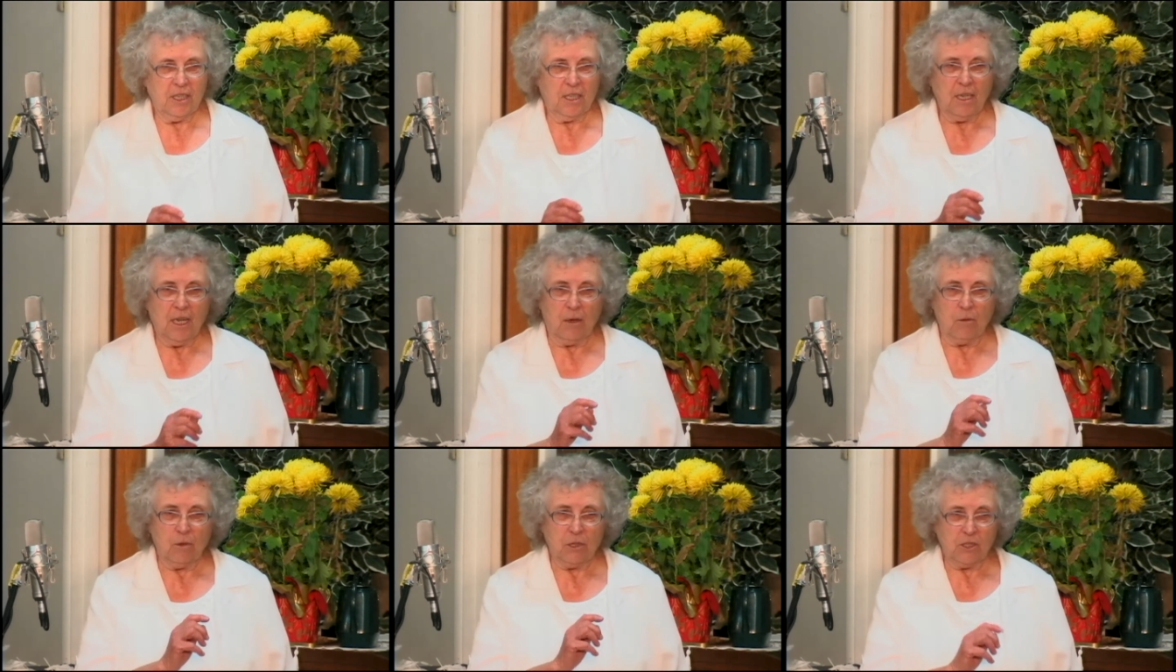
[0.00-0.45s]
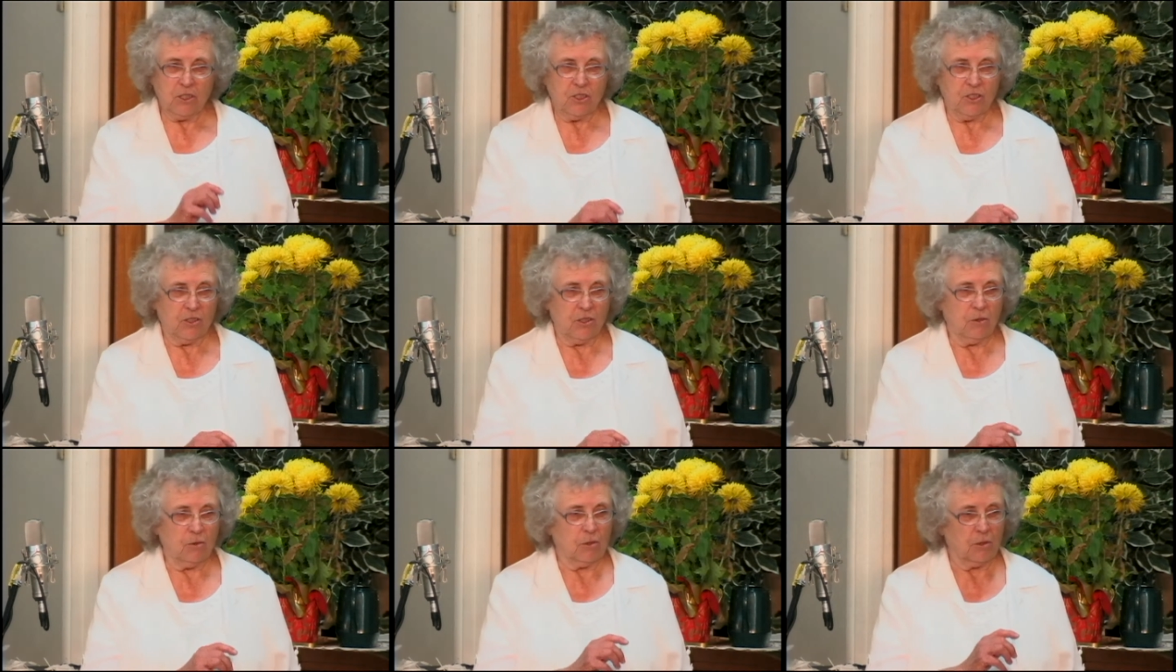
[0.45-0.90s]
I want you
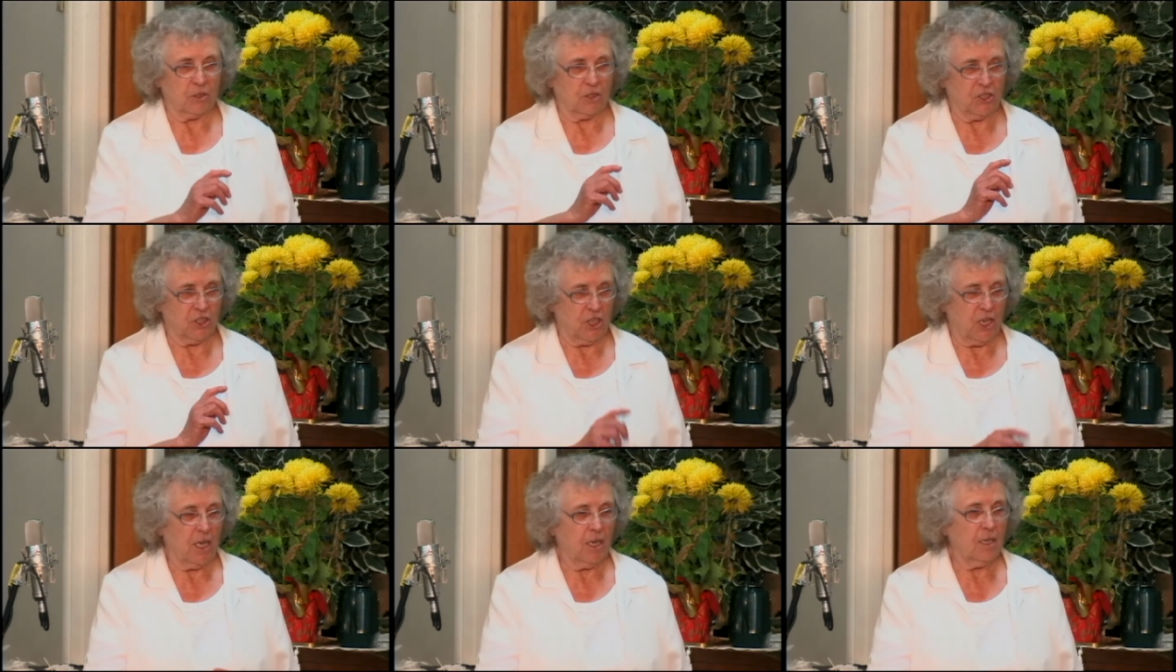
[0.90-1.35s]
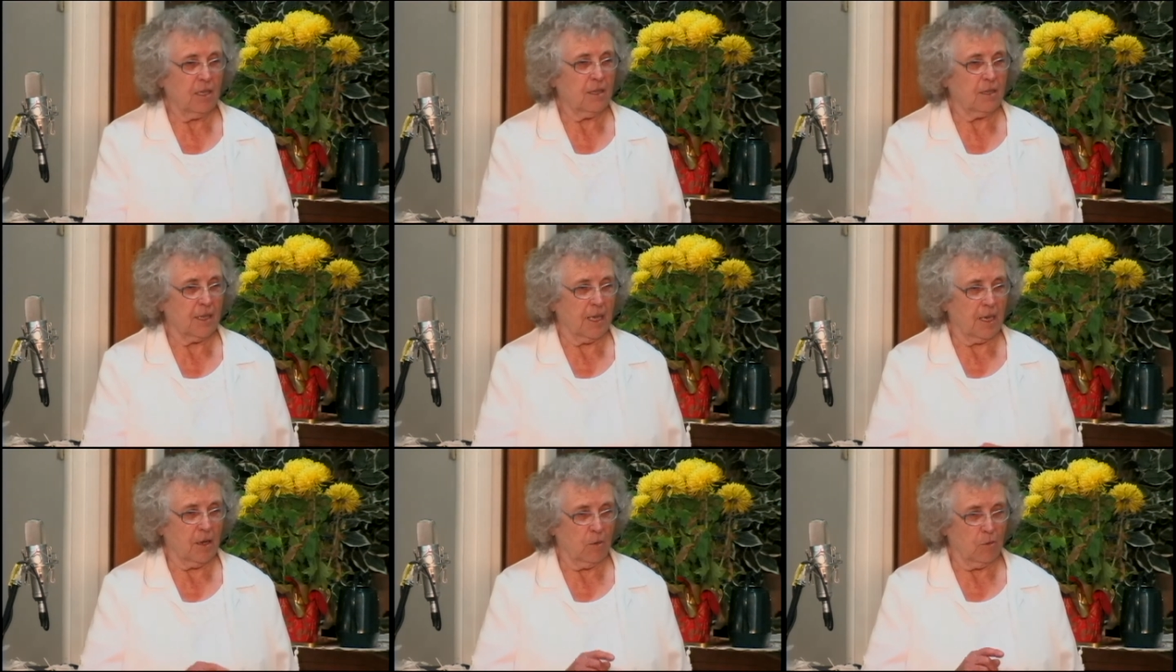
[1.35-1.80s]
to check
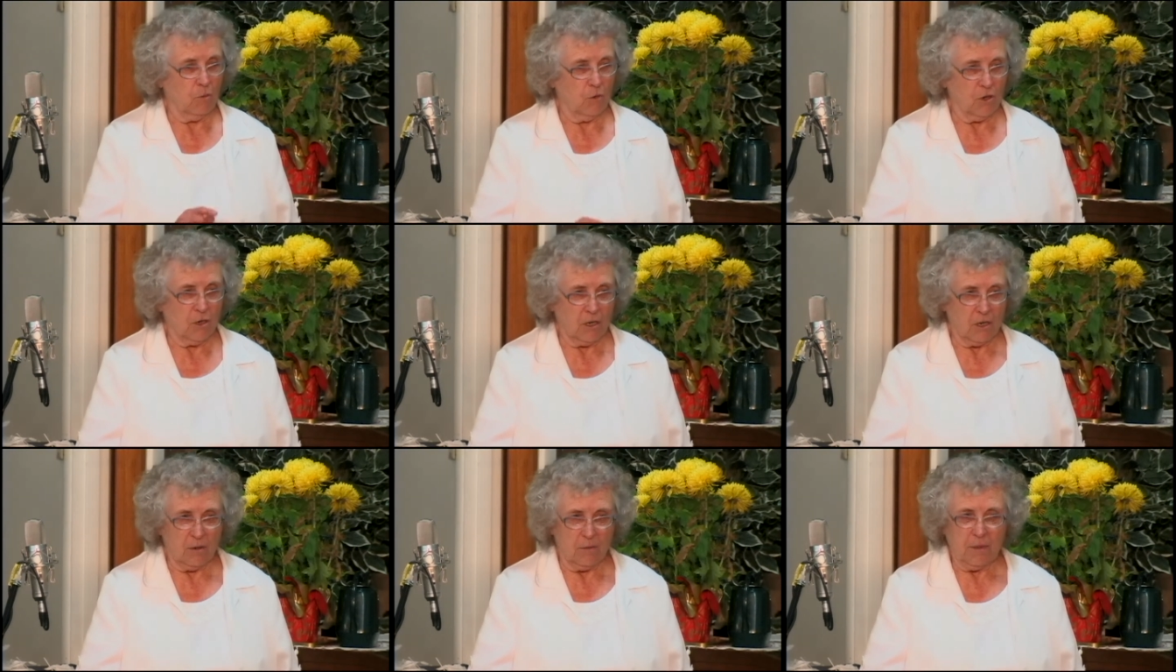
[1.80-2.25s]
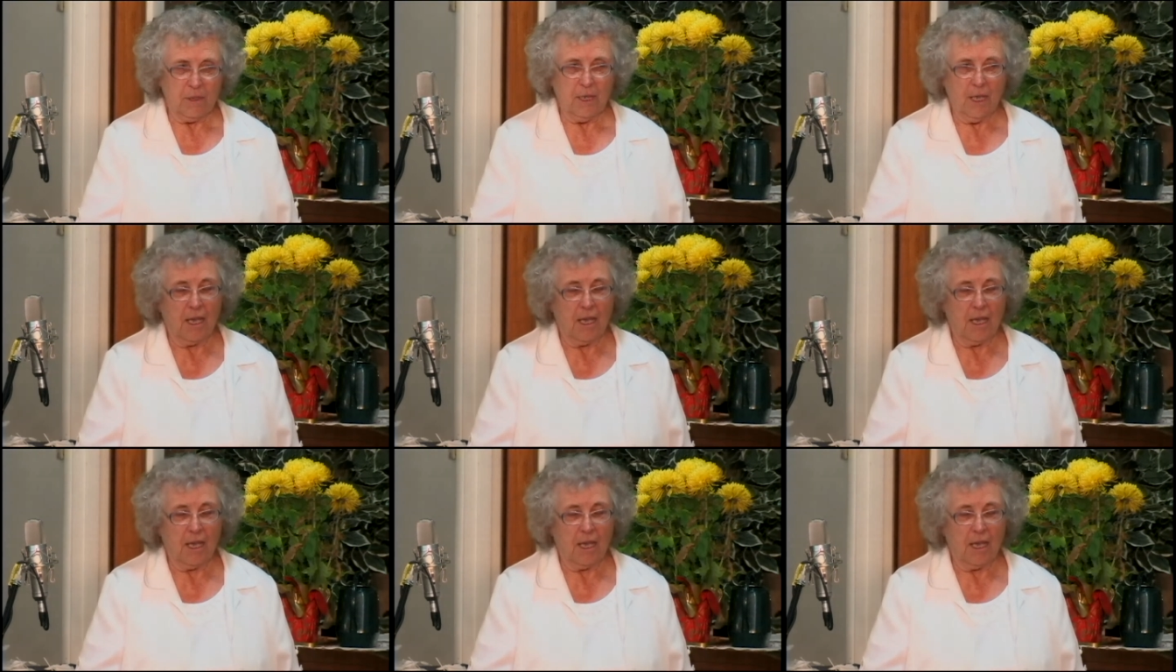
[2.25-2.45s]
that worm